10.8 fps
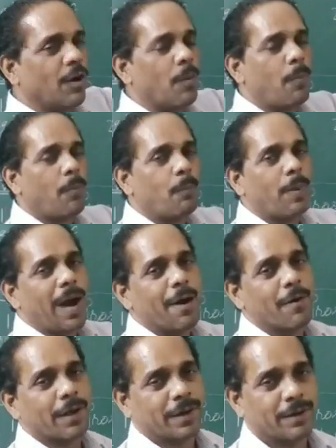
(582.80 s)
of
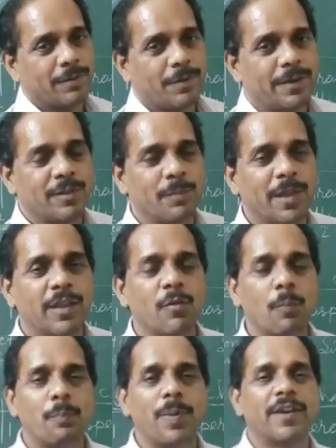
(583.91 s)
power. What is the meaning
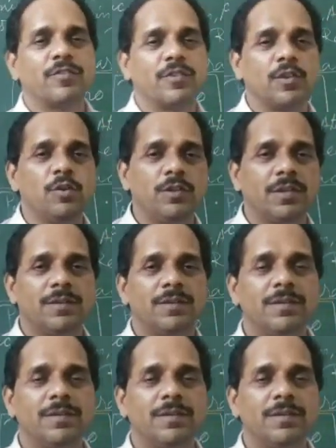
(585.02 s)
of pursuit?